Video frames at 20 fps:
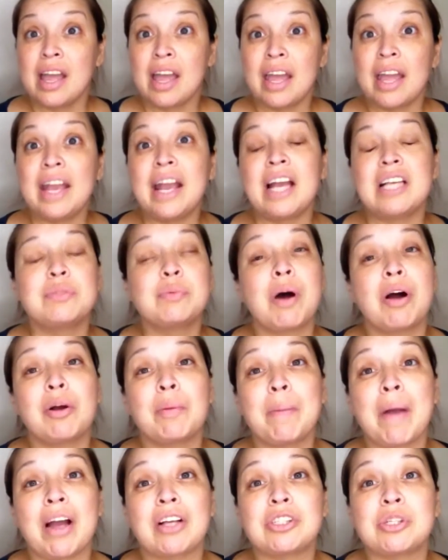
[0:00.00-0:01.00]
Hey guys,
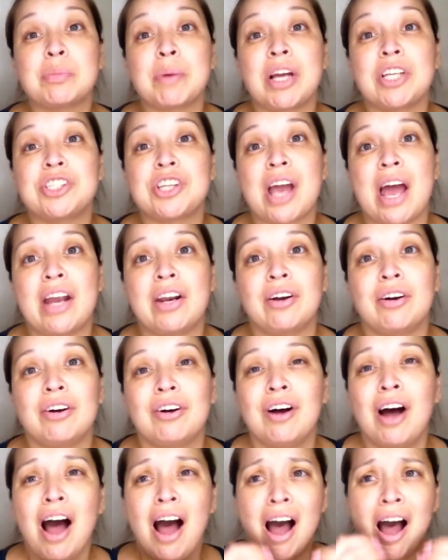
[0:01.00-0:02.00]
welcome back to my
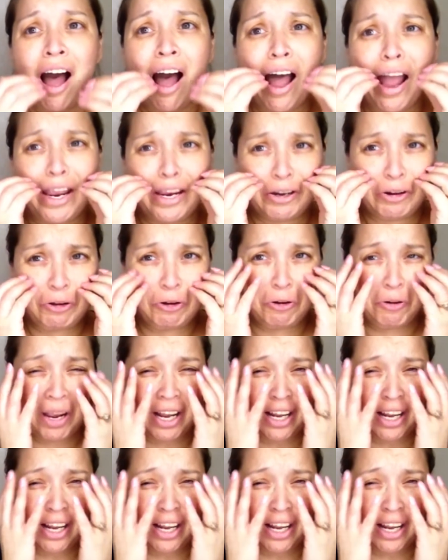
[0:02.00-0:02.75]
channel. I know